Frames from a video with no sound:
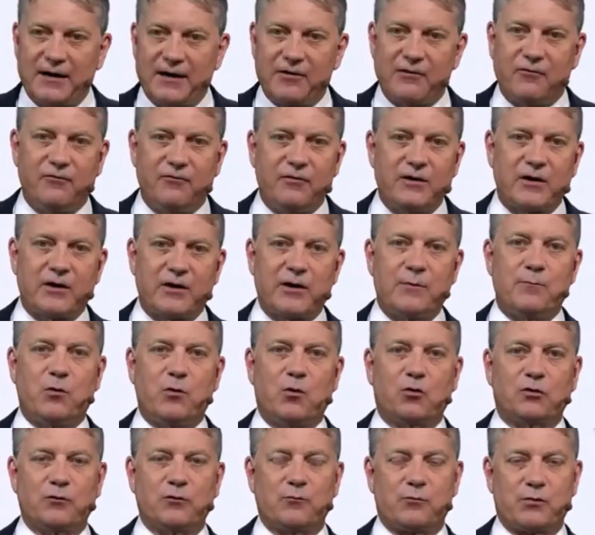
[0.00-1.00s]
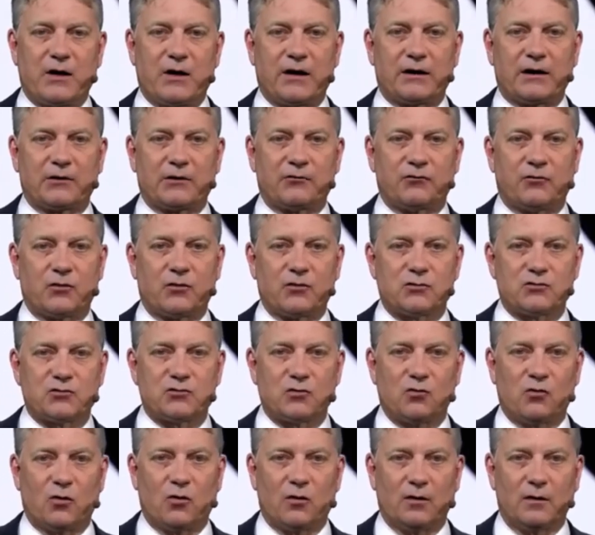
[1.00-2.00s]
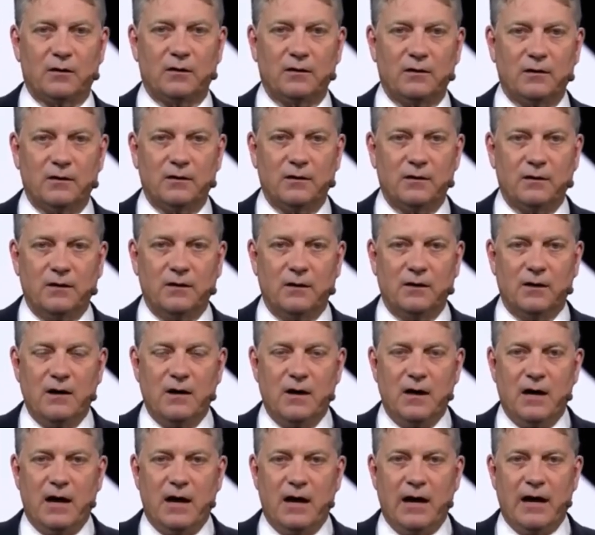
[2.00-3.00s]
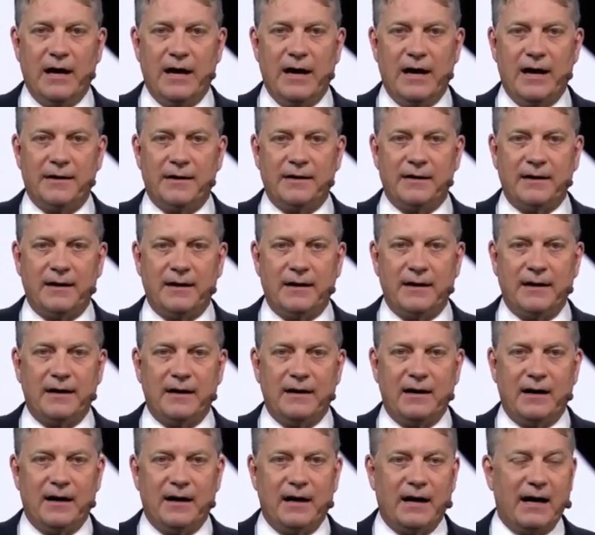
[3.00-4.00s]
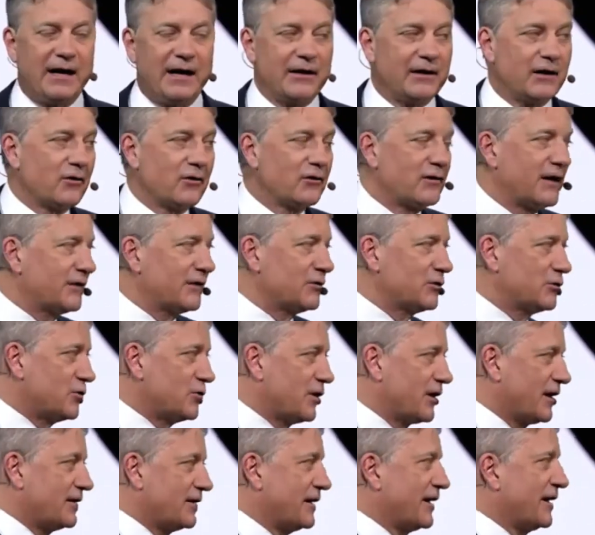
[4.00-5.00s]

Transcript: very important product for us all. And I know that you, Jonathan,